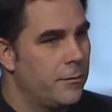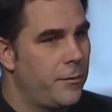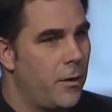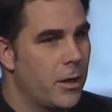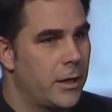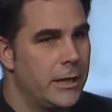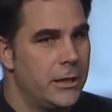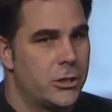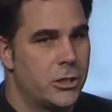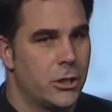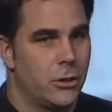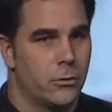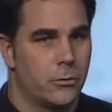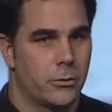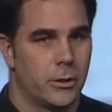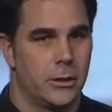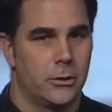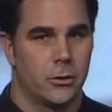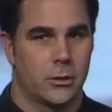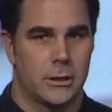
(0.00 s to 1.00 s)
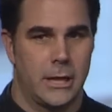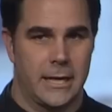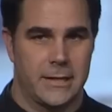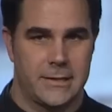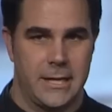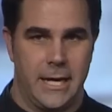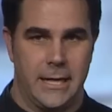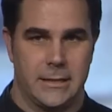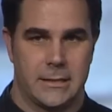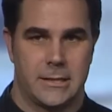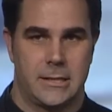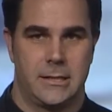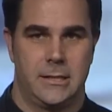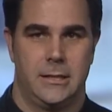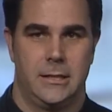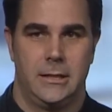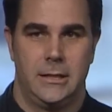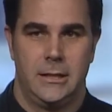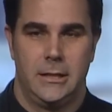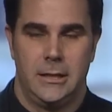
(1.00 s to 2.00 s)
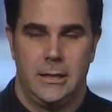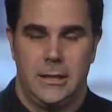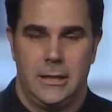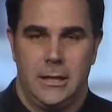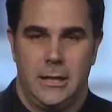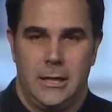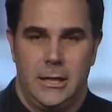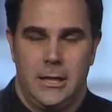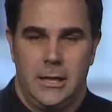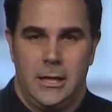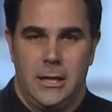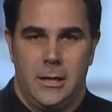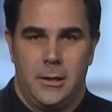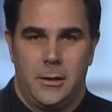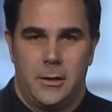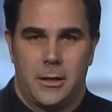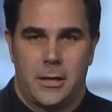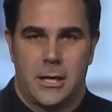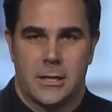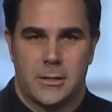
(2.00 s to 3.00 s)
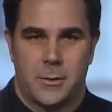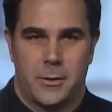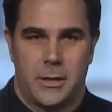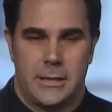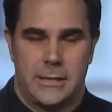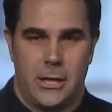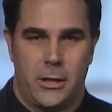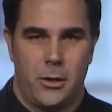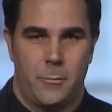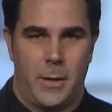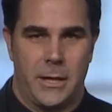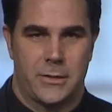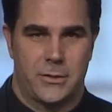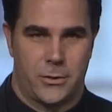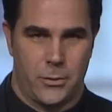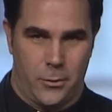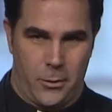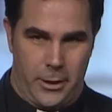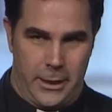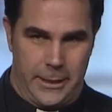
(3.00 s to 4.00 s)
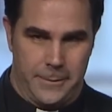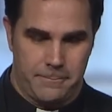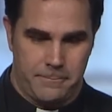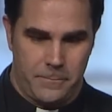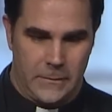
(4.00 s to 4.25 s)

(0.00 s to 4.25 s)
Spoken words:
funky children look like saints, because I'm going to tell you my story.